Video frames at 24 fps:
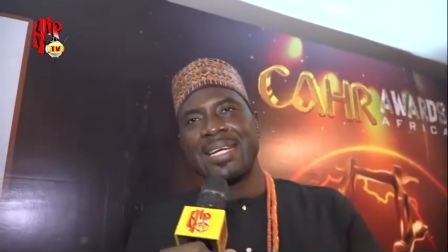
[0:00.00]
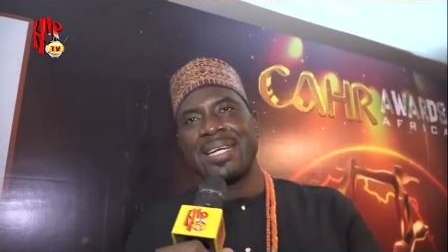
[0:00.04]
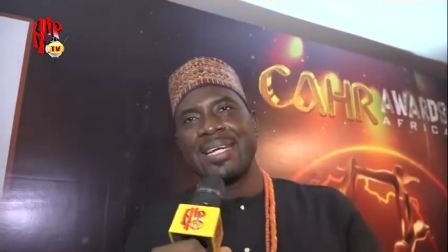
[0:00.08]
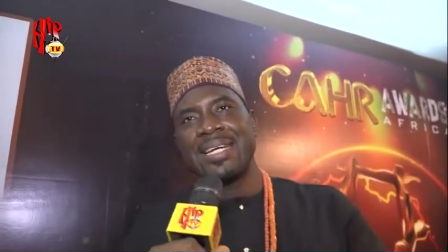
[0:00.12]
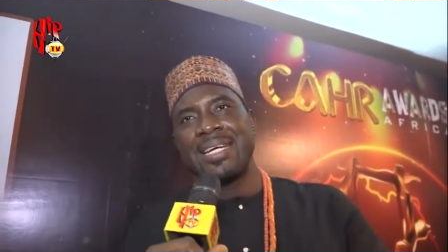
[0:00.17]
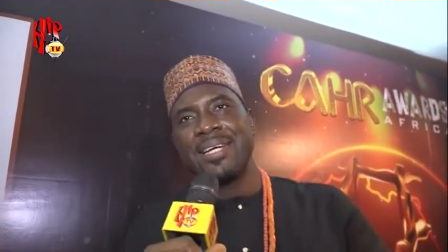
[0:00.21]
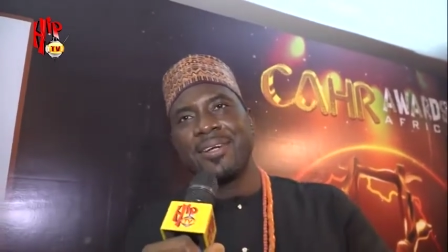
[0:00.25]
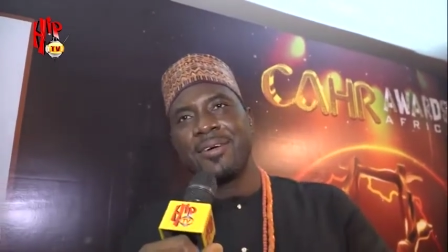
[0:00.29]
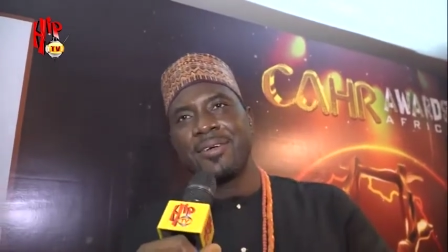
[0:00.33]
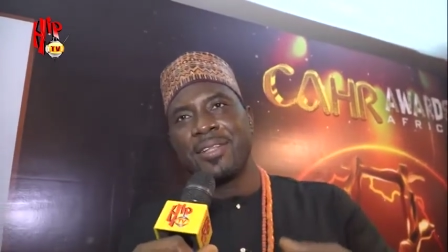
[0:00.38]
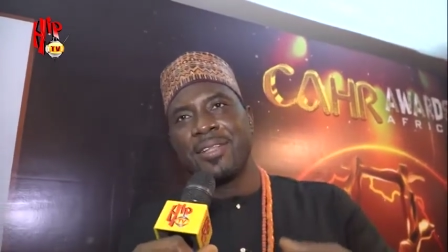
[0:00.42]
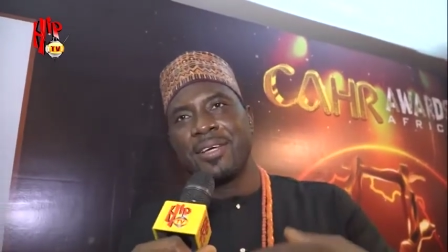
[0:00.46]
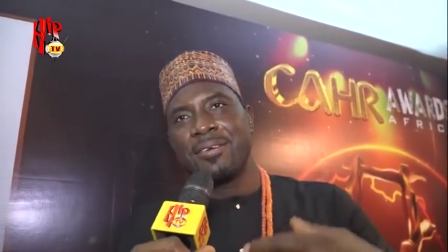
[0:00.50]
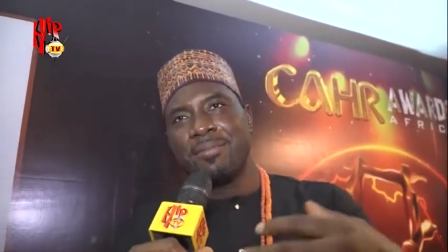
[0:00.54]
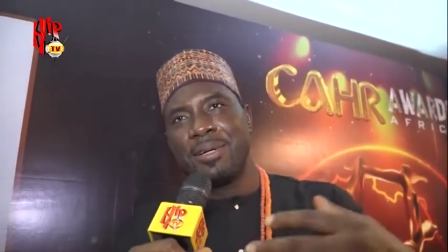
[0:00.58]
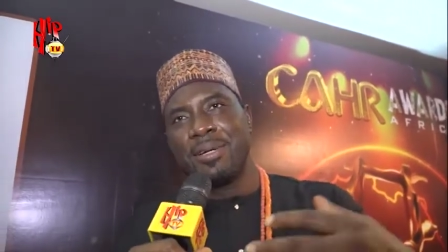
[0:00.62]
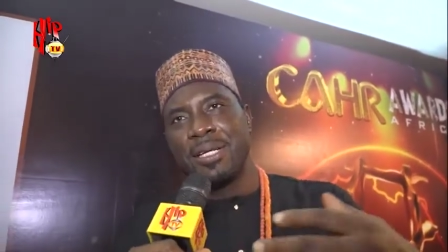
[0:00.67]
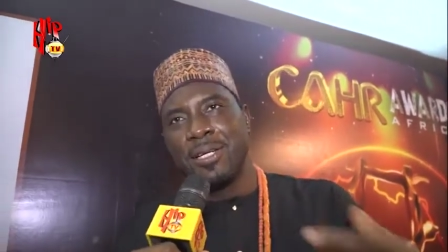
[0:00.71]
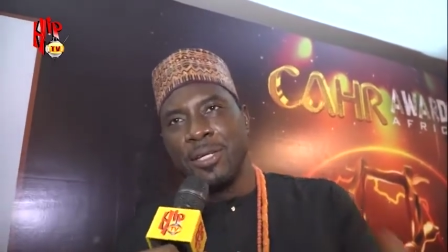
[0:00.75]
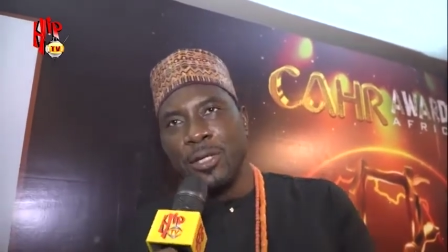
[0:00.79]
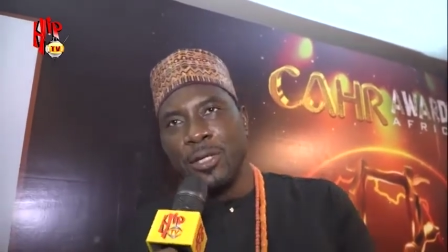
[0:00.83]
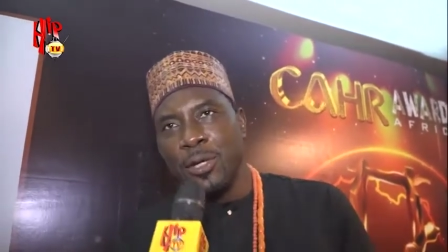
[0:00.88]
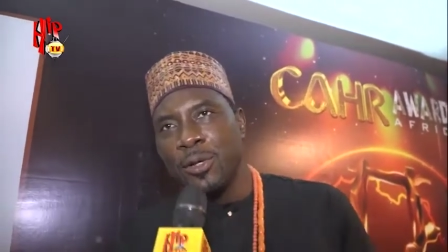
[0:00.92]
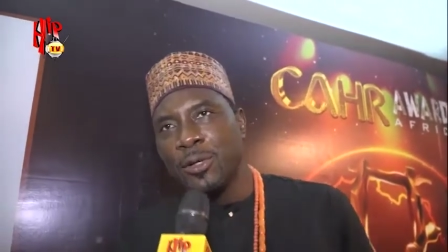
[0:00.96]
you know, they've
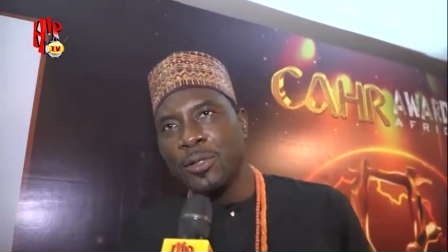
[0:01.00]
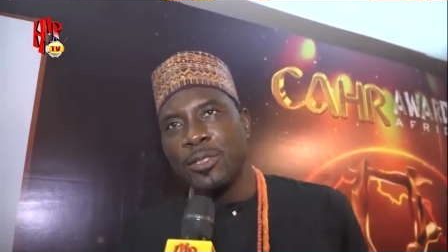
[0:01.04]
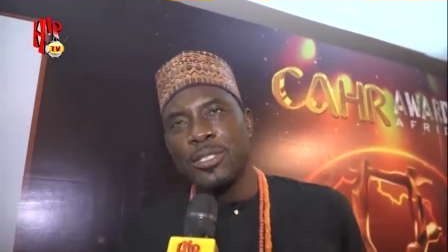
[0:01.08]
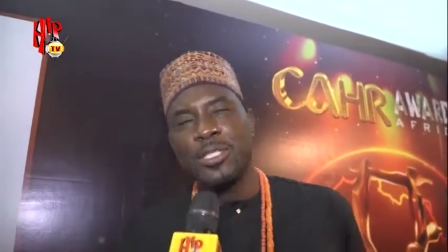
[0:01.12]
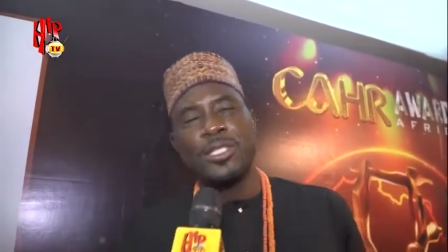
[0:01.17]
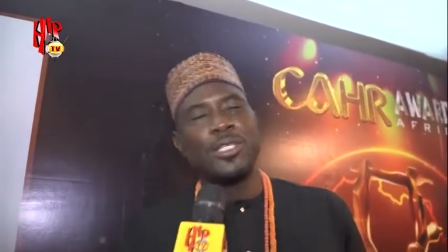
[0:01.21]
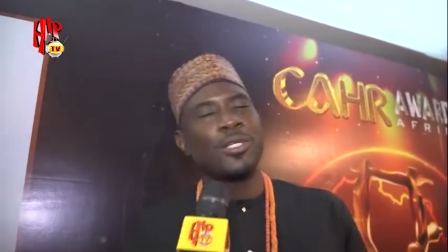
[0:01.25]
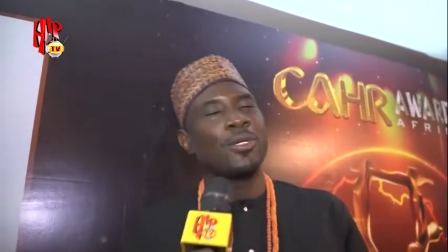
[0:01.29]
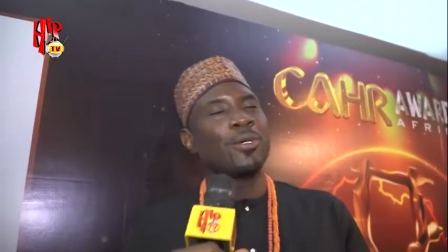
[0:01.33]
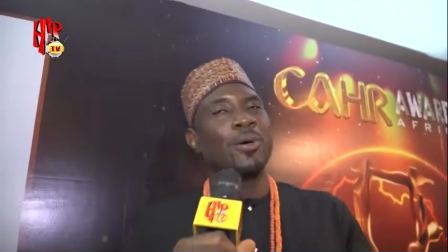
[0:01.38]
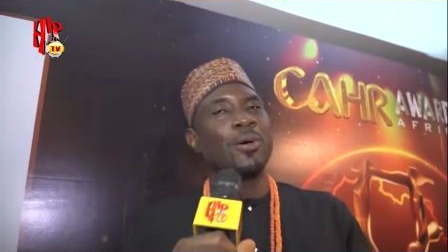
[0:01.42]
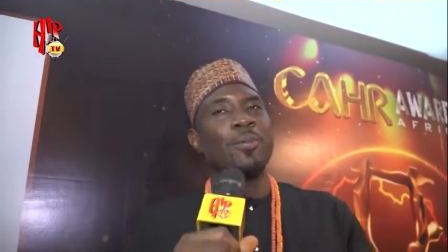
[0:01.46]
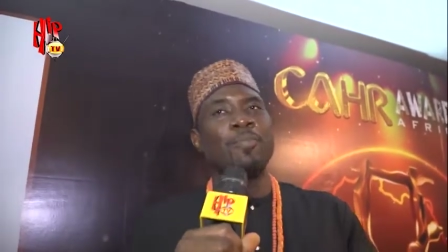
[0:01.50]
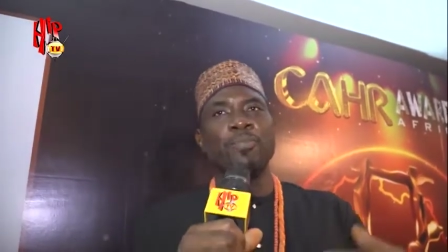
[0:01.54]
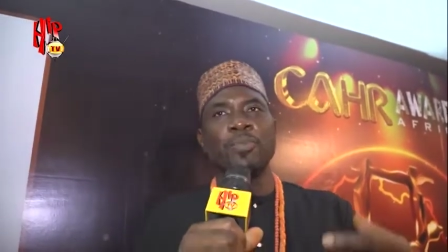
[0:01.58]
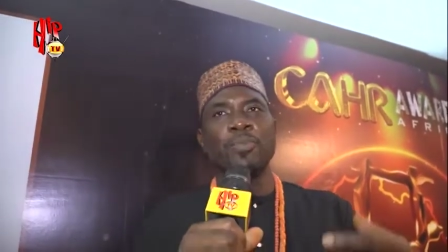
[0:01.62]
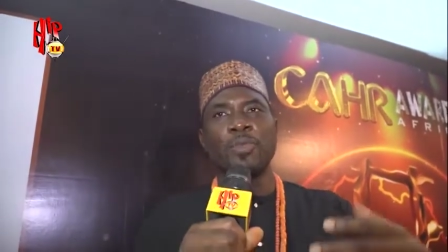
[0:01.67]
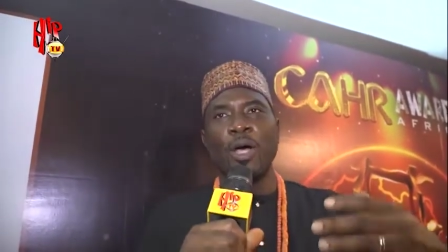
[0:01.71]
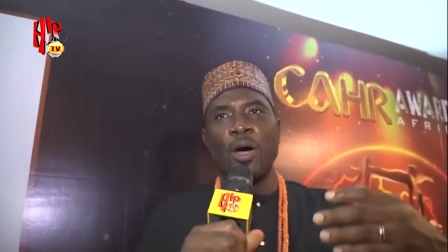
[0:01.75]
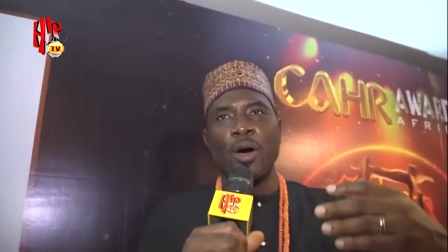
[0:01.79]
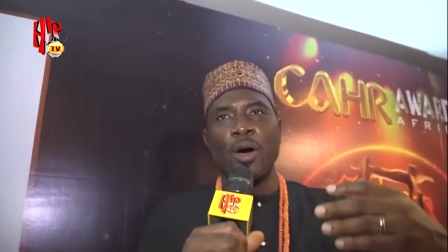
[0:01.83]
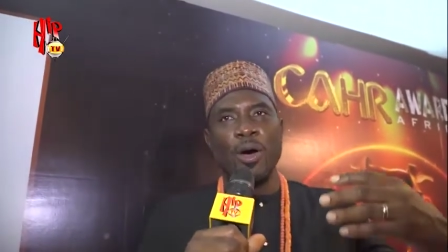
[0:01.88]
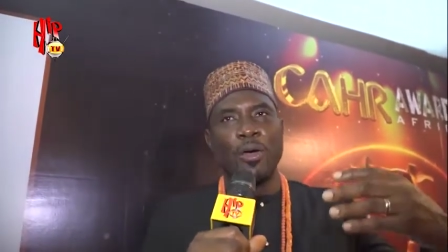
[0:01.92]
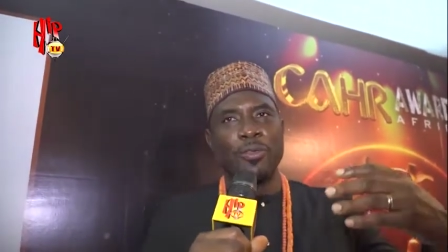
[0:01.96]
been used to,
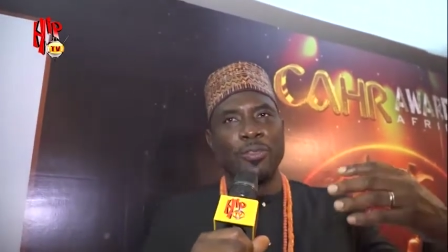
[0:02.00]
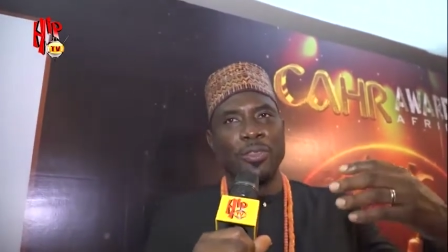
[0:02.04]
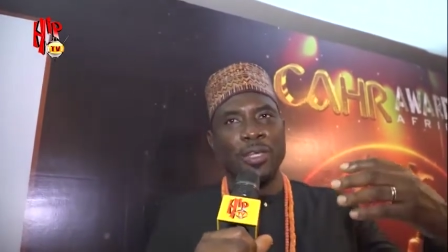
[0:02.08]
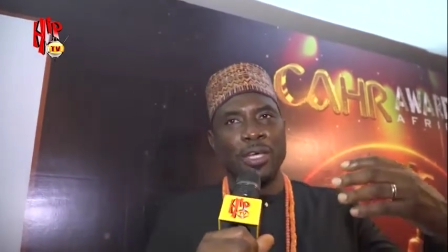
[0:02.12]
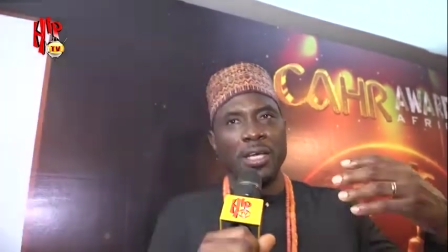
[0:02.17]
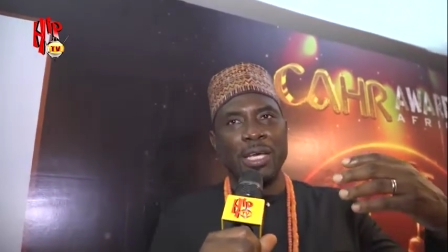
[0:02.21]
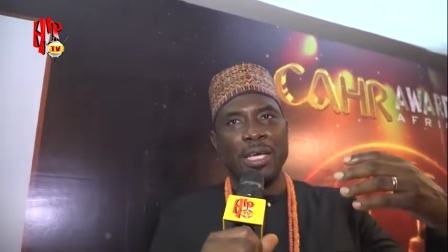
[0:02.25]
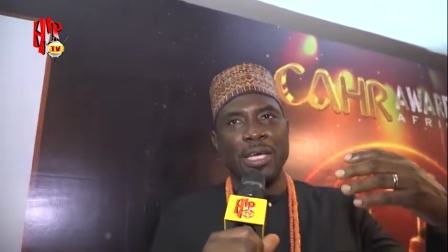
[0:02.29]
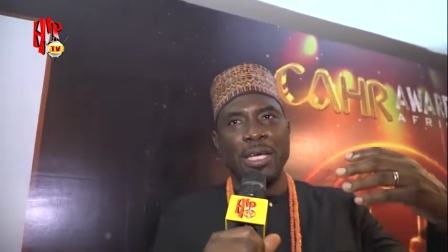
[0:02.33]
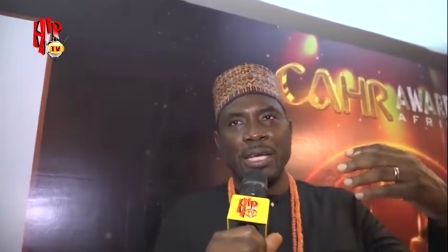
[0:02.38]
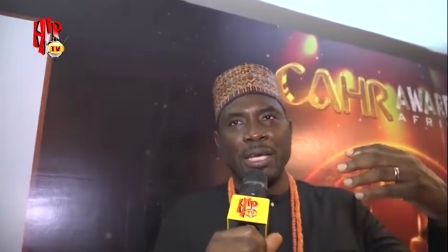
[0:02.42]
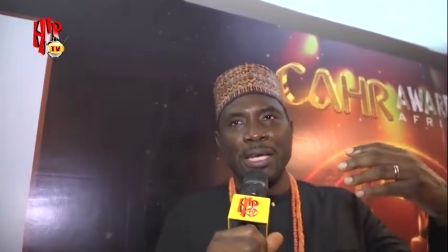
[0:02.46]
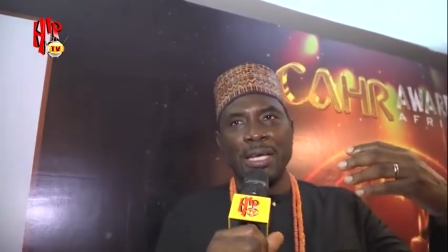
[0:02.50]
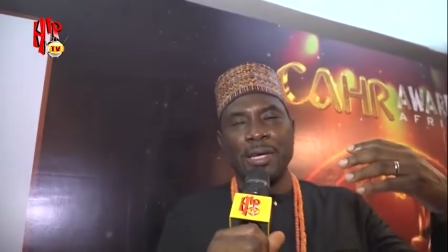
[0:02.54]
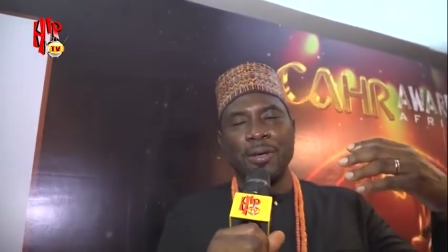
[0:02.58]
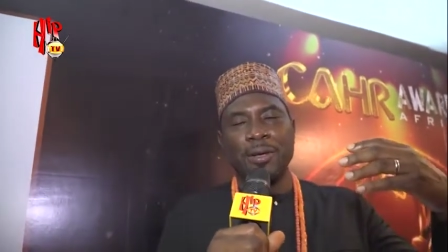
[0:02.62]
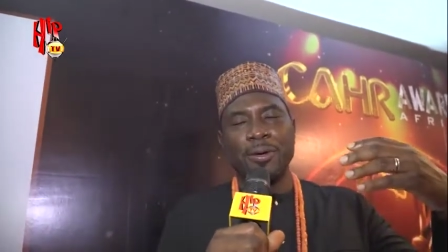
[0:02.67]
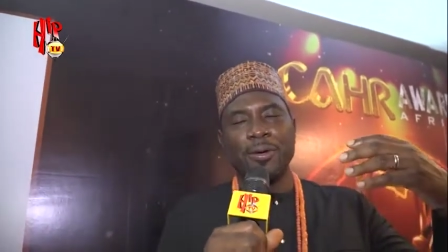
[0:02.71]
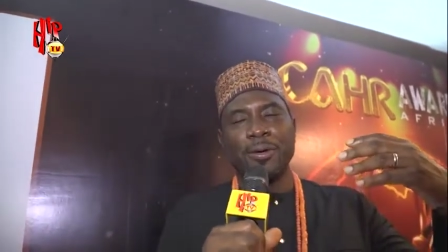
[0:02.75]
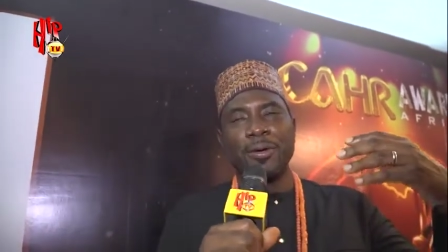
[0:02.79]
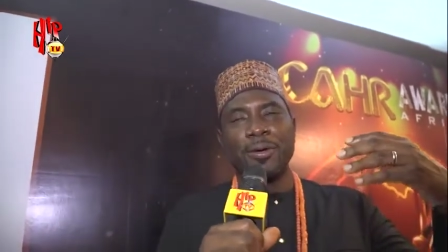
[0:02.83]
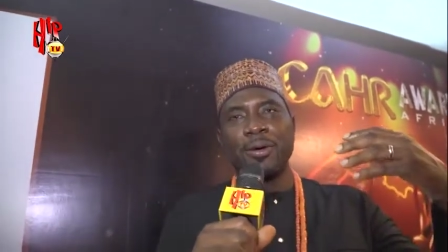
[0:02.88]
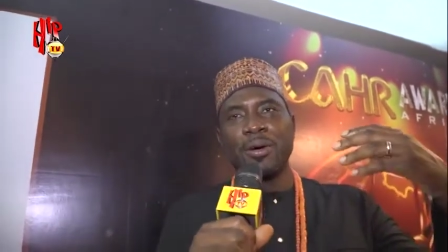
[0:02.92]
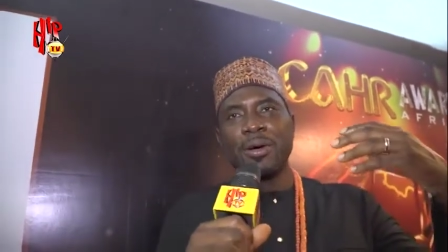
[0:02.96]
all the, you
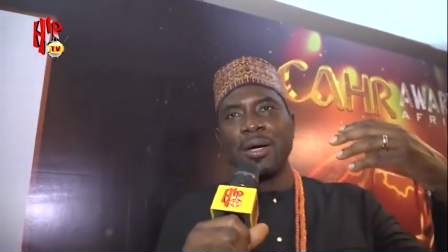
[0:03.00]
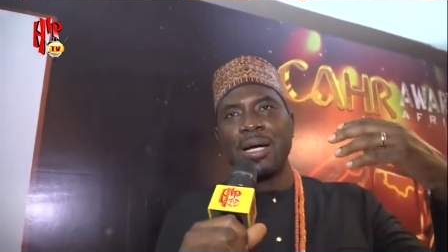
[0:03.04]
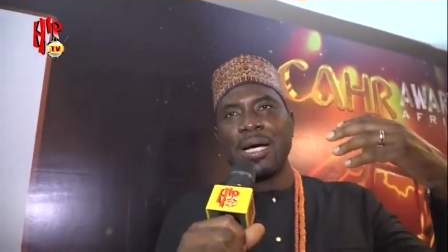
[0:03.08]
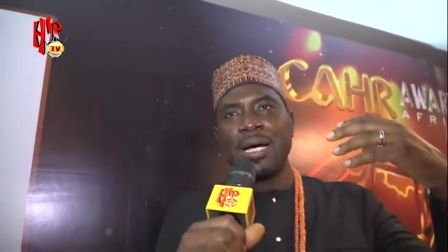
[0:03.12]
know,